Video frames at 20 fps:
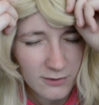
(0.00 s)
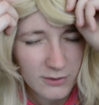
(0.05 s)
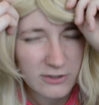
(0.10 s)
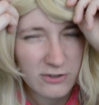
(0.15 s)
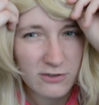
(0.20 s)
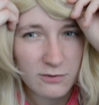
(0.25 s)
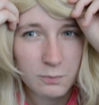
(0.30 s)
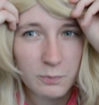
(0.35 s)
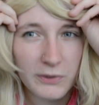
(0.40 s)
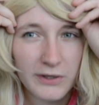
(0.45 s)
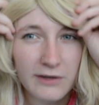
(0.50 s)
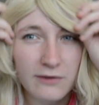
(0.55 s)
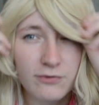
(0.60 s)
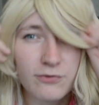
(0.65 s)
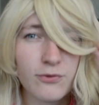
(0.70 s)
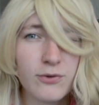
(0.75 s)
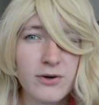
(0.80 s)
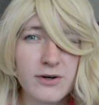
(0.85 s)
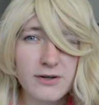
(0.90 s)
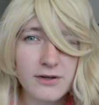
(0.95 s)
So I just
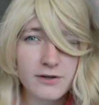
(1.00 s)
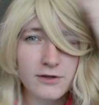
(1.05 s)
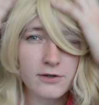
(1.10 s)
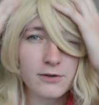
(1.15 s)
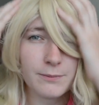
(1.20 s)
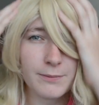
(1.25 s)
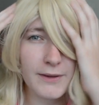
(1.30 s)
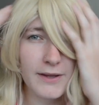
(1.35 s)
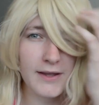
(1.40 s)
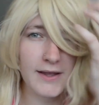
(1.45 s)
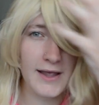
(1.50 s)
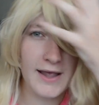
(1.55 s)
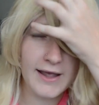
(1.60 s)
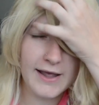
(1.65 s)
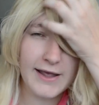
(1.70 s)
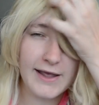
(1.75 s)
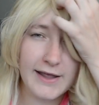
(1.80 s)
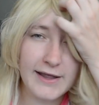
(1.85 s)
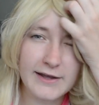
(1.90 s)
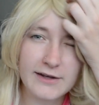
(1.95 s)
bring it forward a little
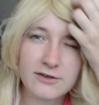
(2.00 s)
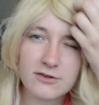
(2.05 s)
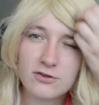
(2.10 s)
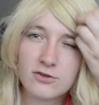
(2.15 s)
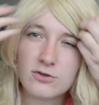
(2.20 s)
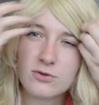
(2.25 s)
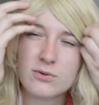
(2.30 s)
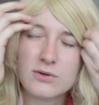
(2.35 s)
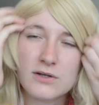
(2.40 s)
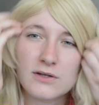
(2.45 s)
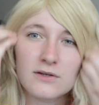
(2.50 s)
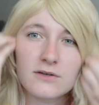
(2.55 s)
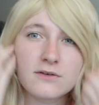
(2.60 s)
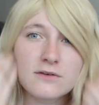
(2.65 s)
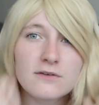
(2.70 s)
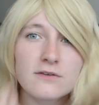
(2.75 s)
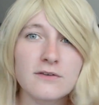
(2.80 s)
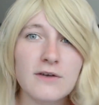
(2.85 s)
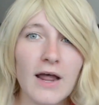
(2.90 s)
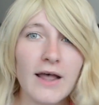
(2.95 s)
bit and you
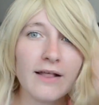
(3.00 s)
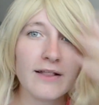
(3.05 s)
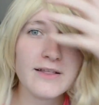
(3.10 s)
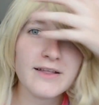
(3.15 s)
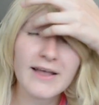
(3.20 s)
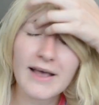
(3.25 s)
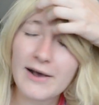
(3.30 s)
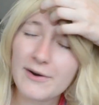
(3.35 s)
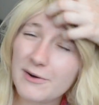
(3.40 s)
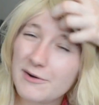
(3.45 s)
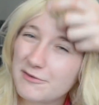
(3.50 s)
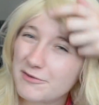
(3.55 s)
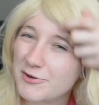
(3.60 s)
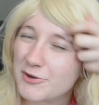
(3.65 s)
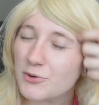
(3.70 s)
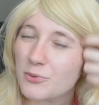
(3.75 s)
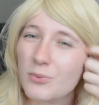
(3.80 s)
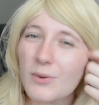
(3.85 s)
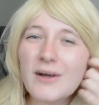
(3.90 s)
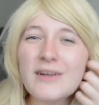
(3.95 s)
can style it
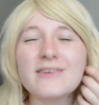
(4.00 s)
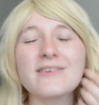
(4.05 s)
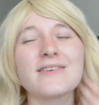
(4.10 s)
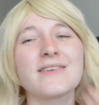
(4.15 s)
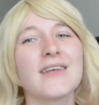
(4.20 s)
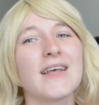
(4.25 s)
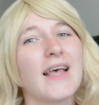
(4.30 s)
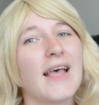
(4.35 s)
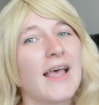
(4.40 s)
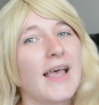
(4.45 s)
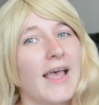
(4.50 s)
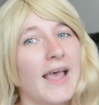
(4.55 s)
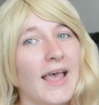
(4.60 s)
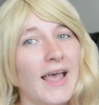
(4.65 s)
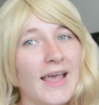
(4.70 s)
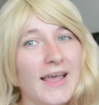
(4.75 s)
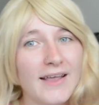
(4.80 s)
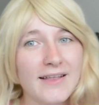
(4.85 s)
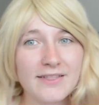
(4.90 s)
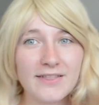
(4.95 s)
however you want.
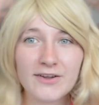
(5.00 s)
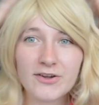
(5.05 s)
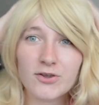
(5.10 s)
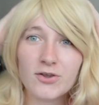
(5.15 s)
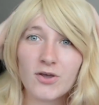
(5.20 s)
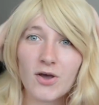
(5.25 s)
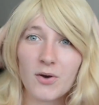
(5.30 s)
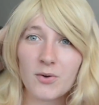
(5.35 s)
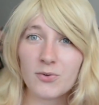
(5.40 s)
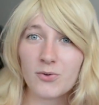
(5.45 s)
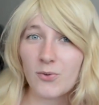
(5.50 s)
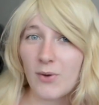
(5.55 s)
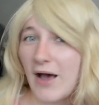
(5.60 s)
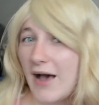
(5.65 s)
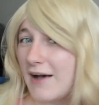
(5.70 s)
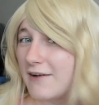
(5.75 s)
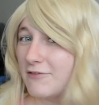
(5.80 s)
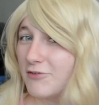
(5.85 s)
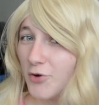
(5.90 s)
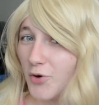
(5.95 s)
And there you go,
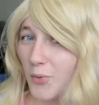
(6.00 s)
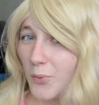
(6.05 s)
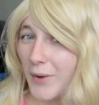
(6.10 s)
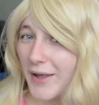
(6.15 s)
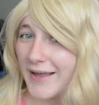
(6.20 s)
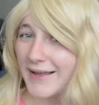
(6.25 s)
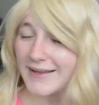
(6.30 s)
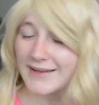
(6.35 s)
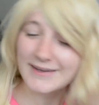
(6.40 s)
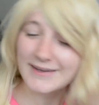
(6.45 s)
you have your